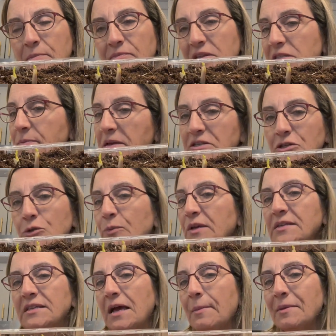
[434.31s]
it's been 2
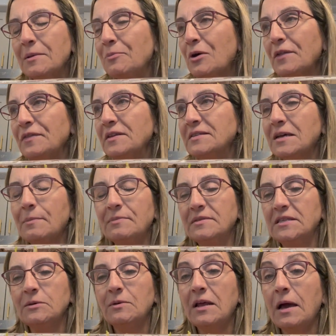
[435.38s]
weeks. I'm going to pop these up and
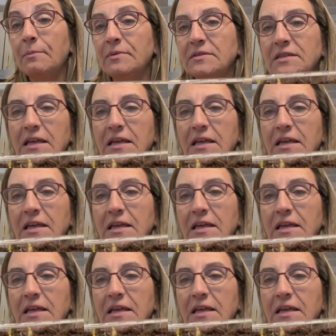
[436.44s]
see what happens.